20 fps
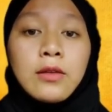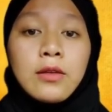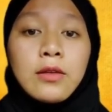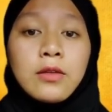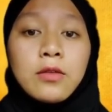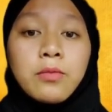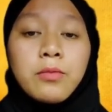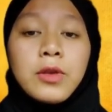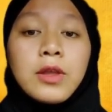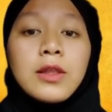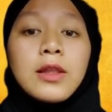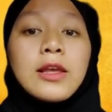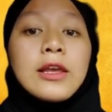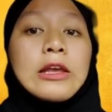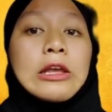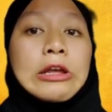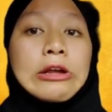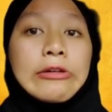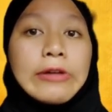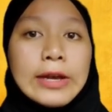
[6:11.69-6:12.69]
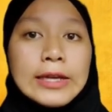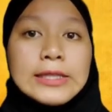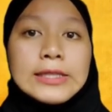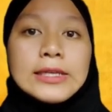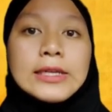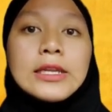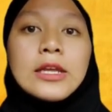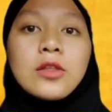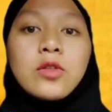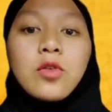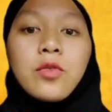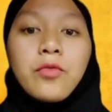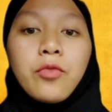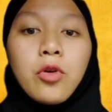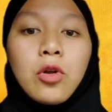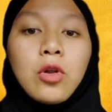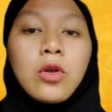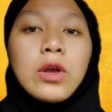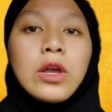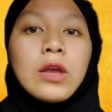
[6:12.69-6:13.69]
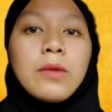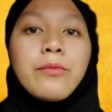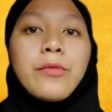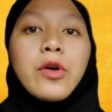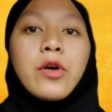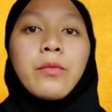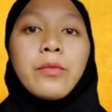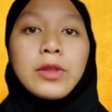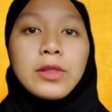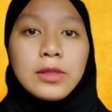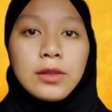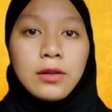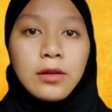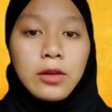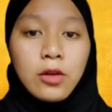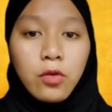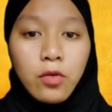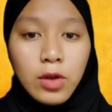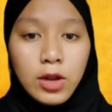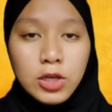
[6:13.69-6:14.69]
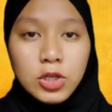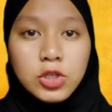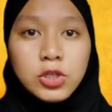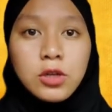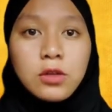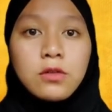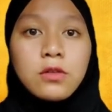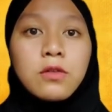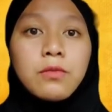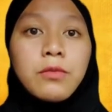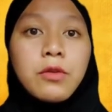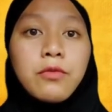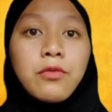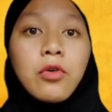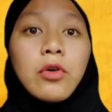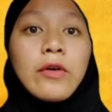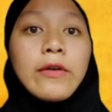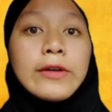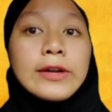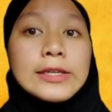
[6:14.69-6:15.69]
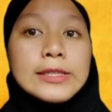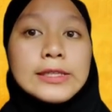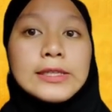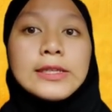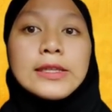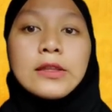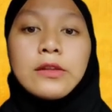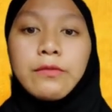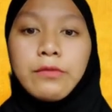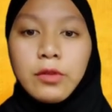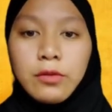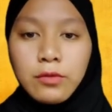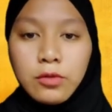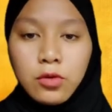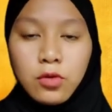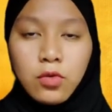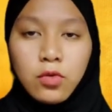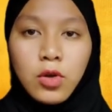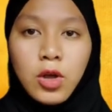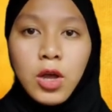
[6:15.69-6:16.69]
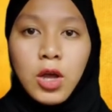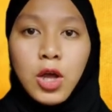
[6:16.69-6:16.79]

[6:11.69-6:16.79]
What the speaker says: It means creators need to follow environmental regulations before creating the video.